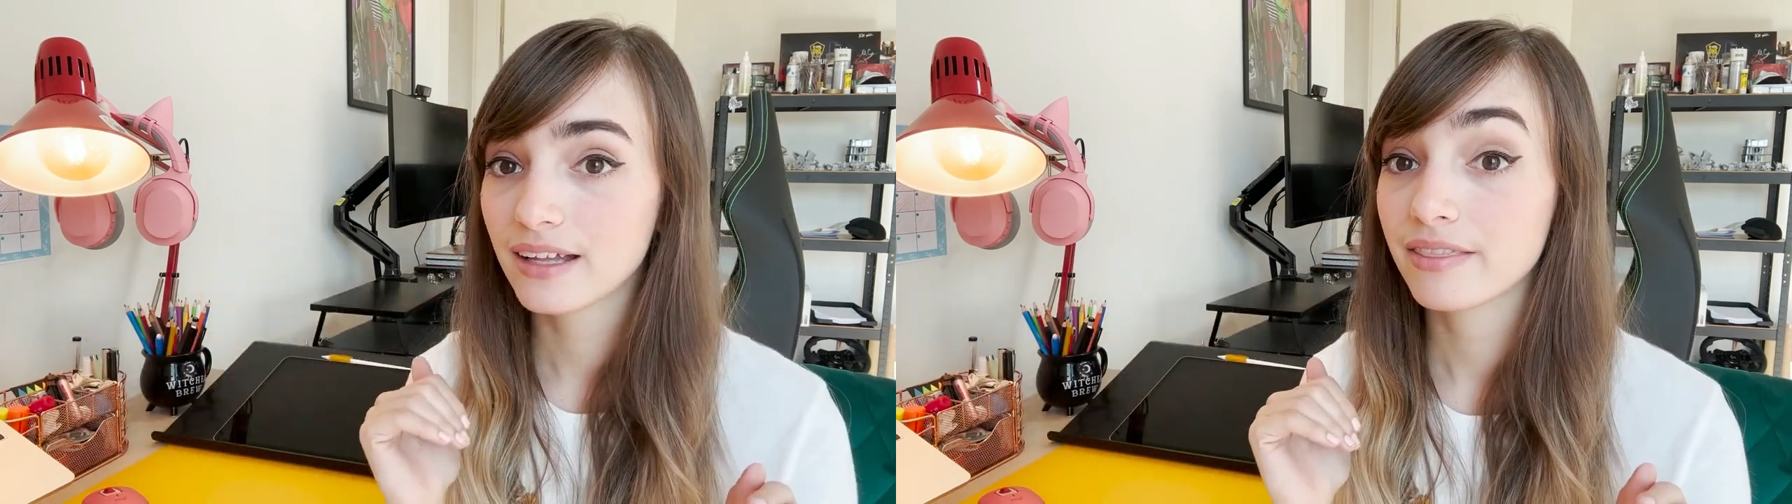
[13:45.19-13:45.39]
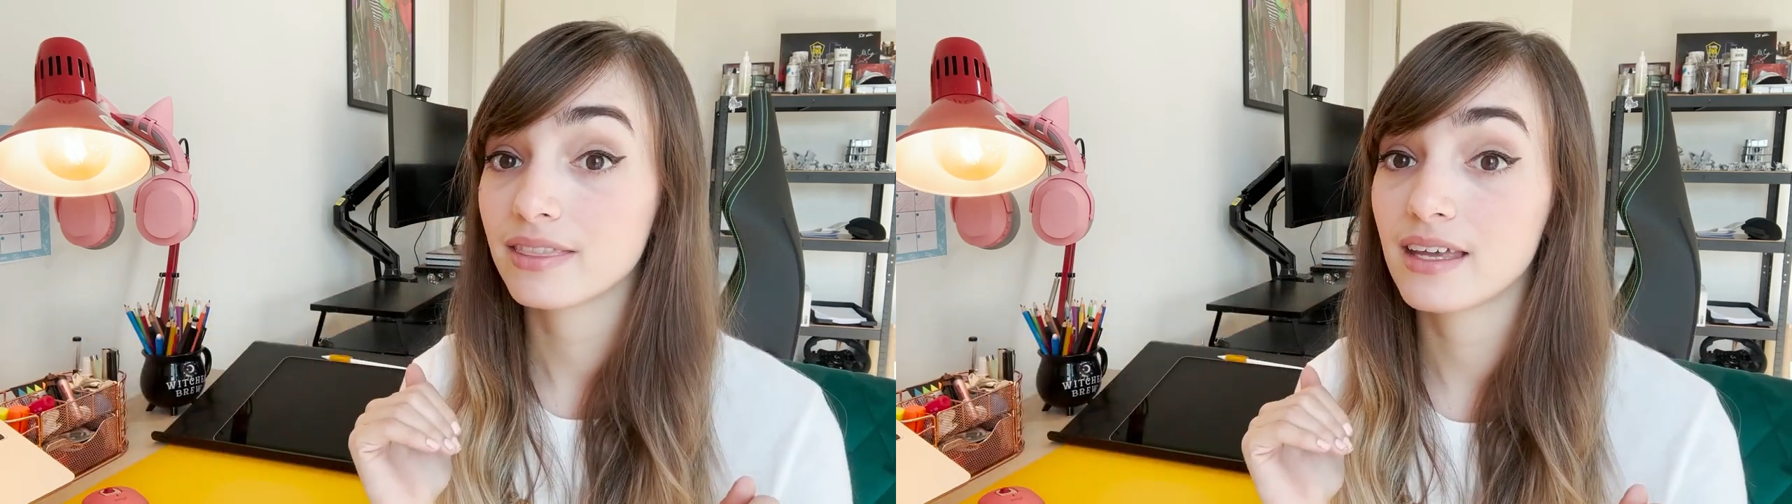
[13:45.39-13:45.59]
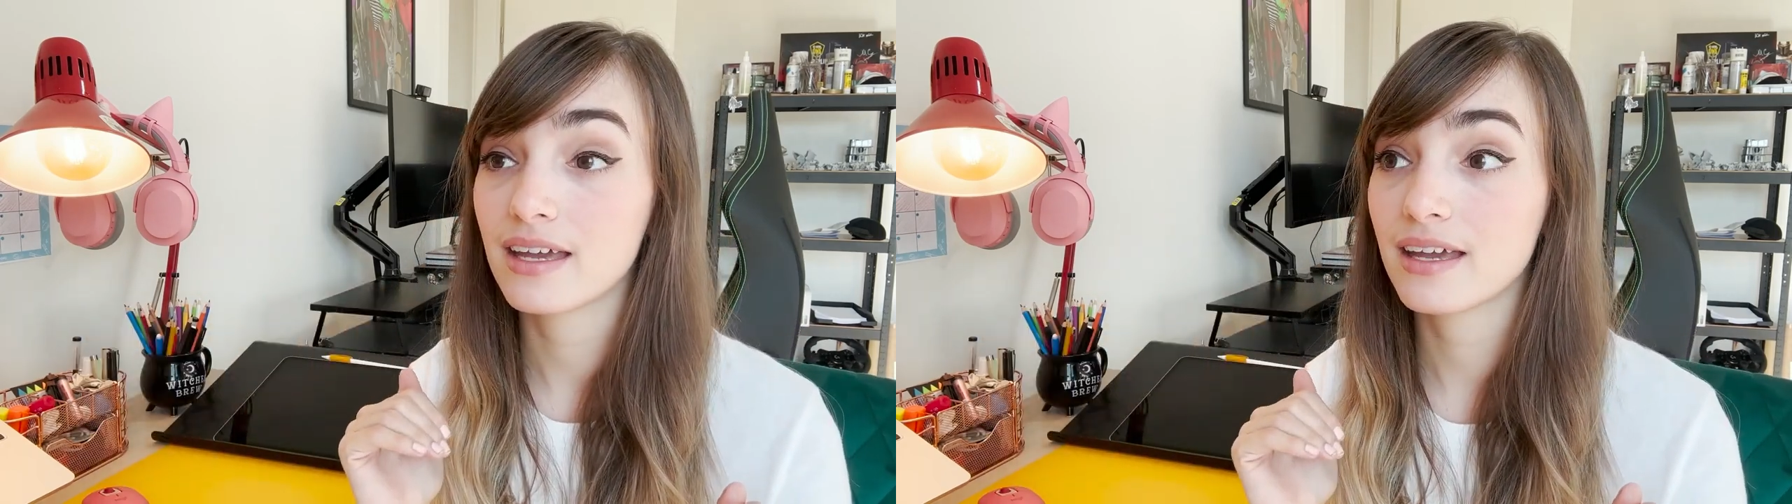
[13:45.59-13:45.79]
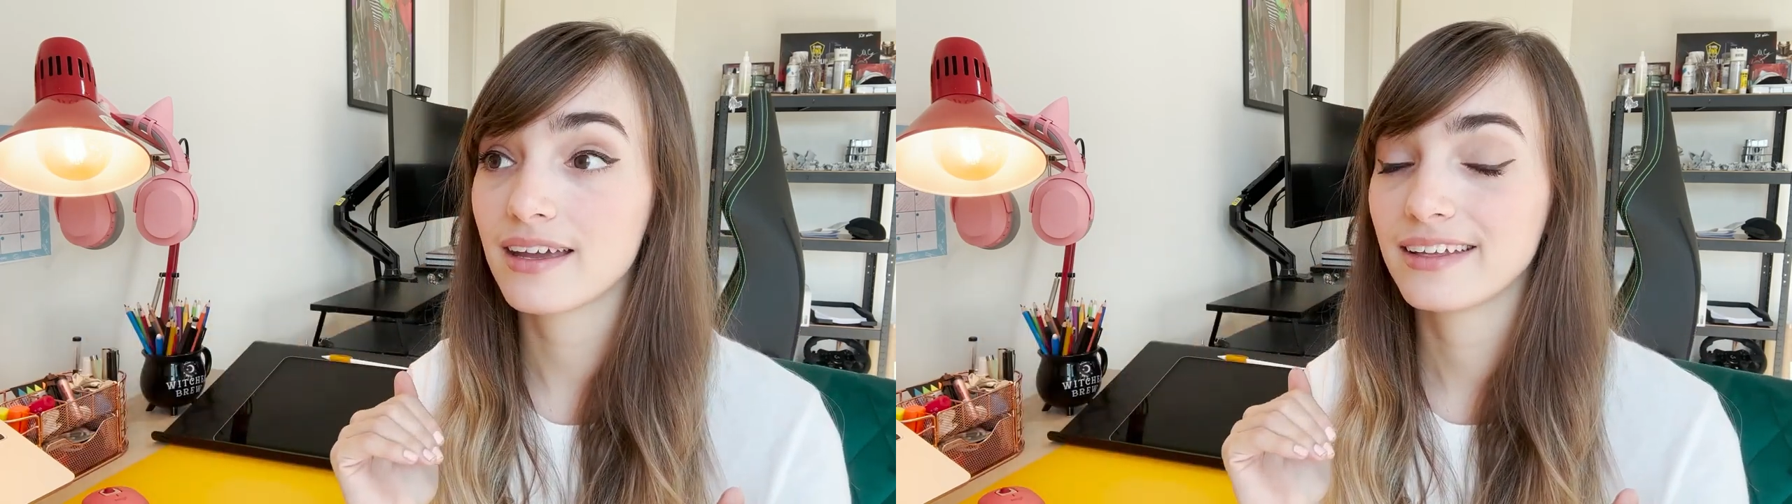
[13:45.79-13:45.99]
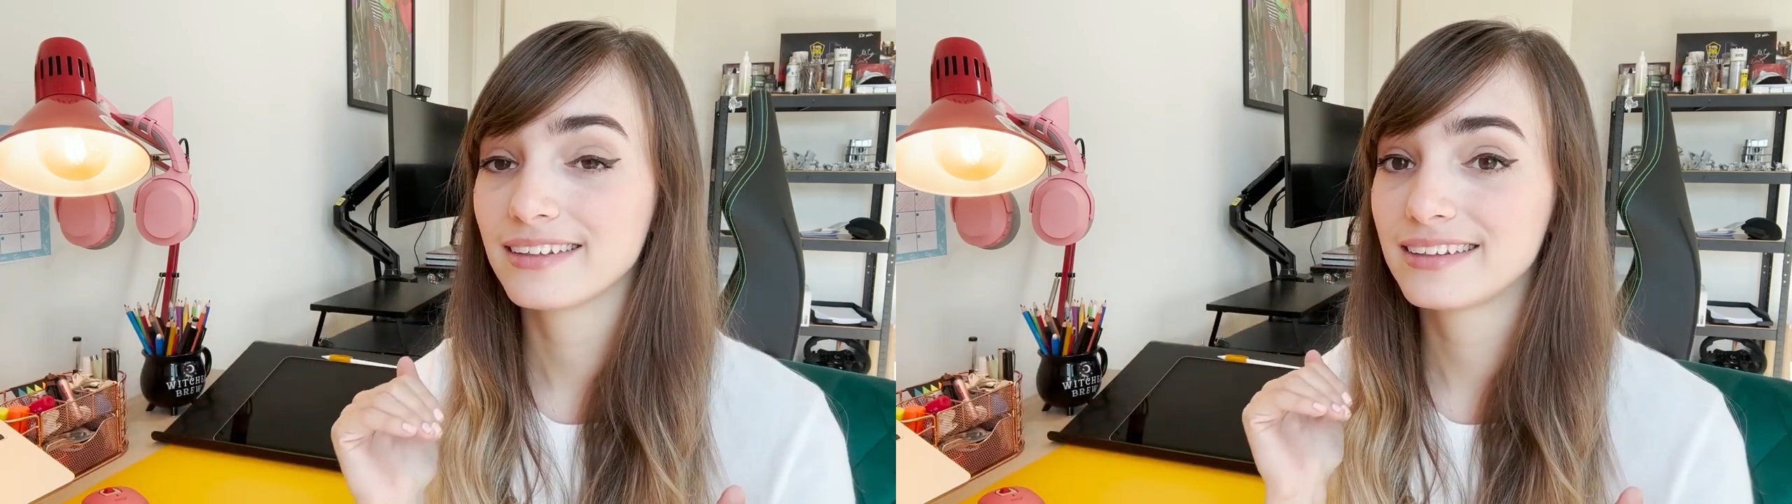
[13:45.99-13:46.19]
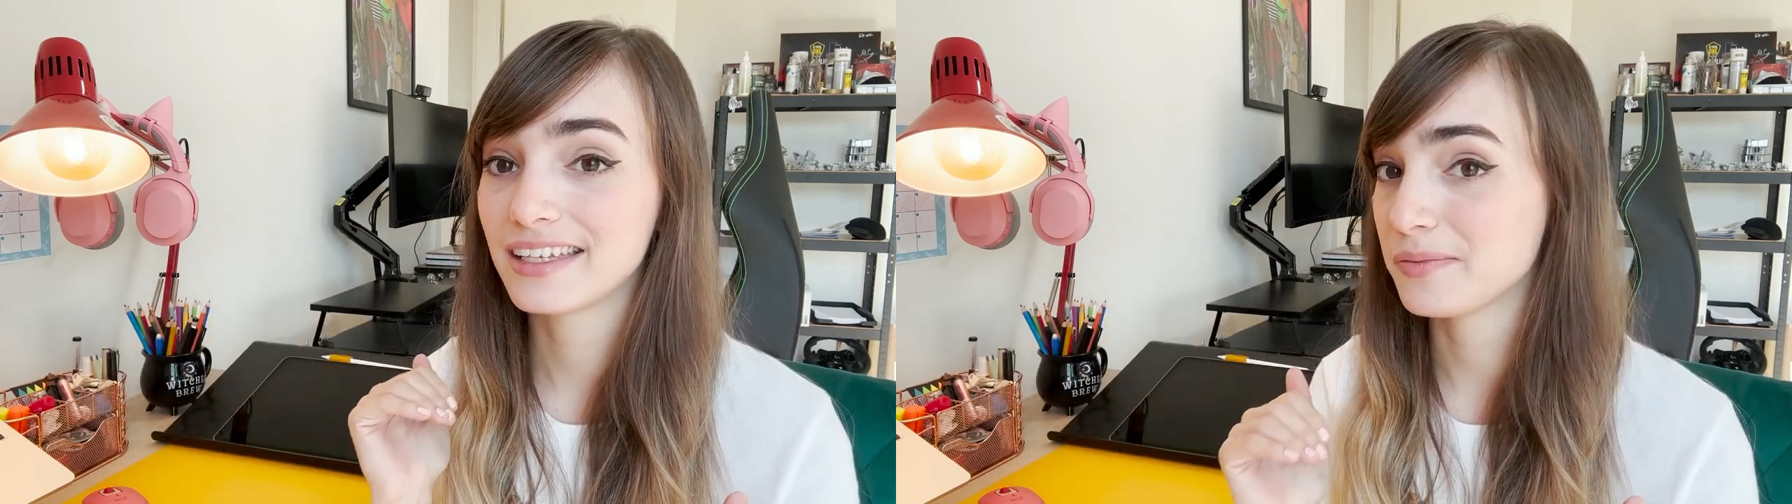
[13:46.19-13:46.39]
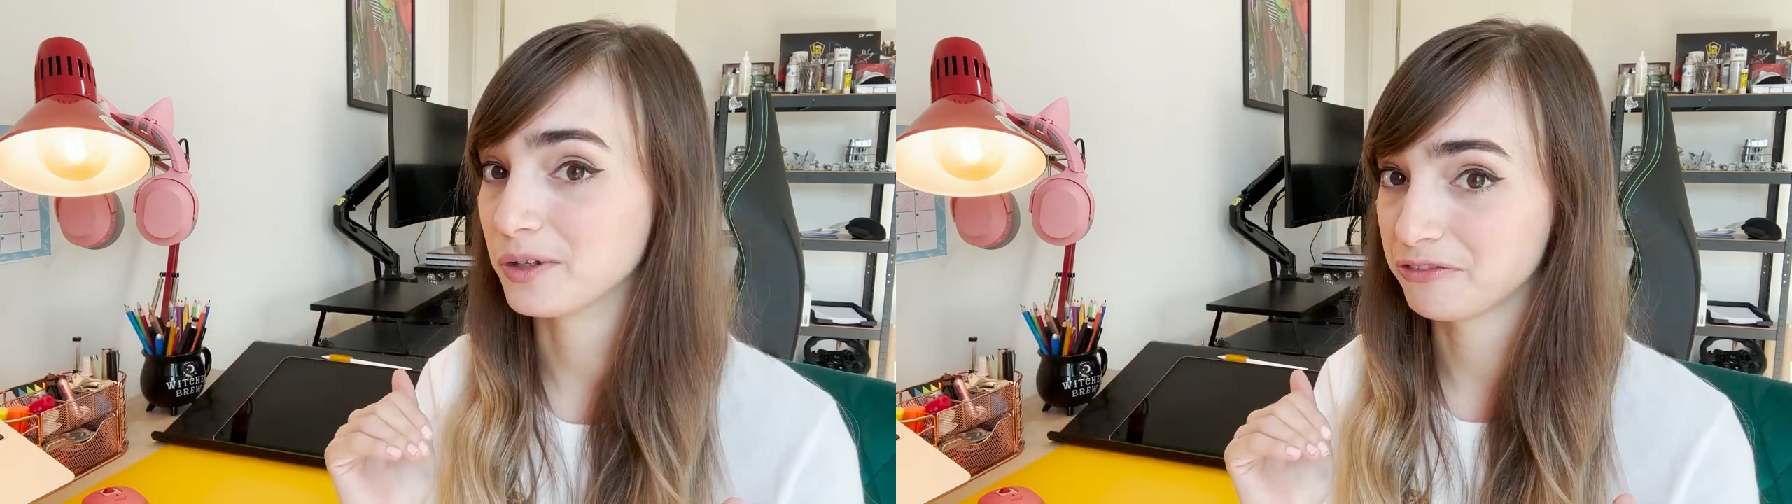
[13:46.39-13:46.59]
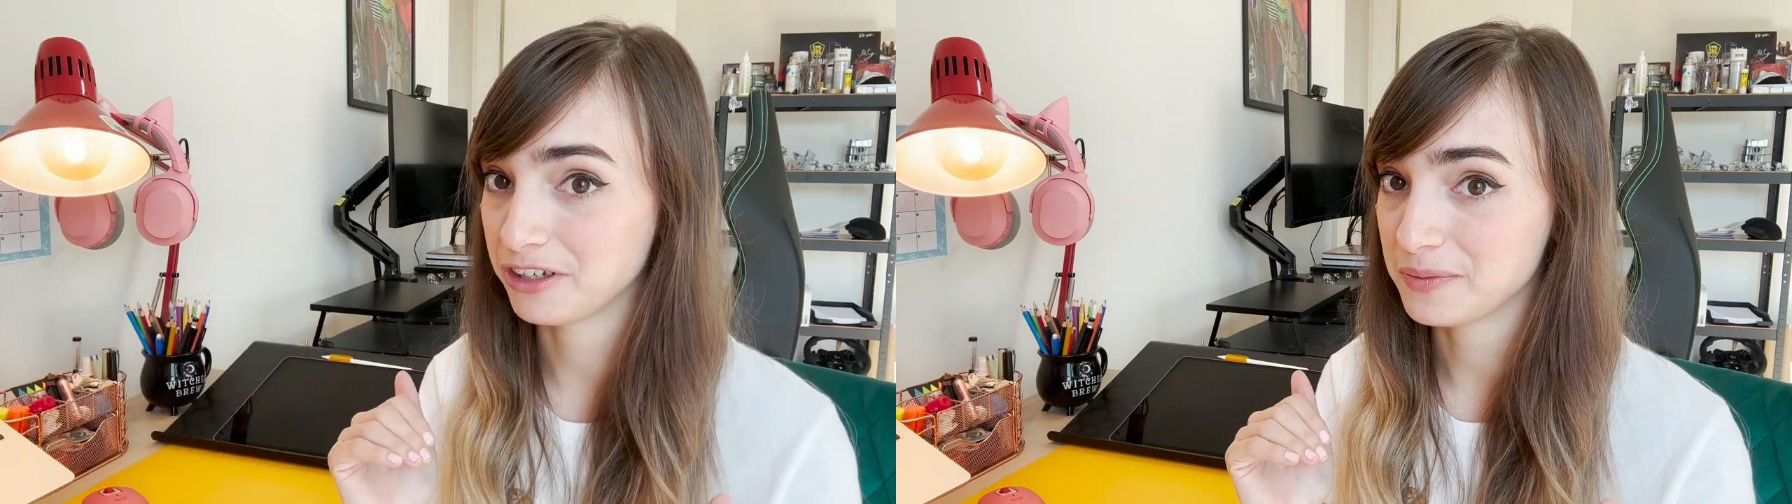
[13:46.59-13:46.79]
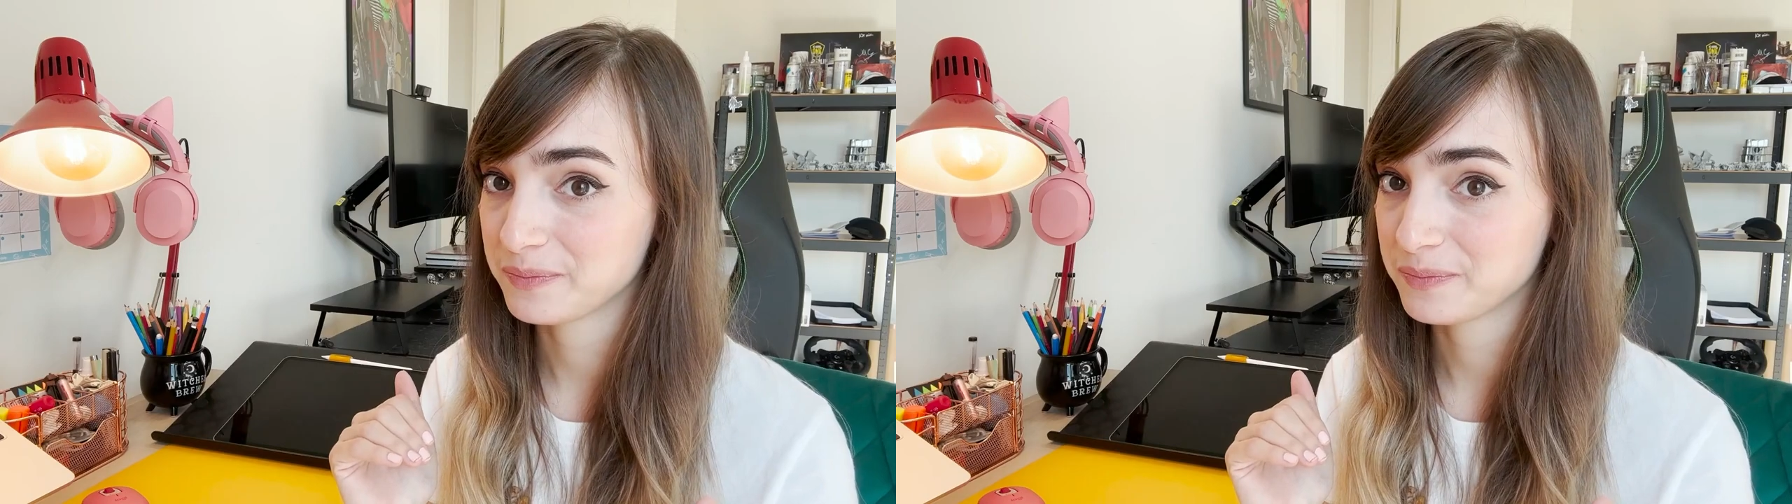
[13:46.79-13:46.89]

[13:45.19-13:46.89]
the table fee,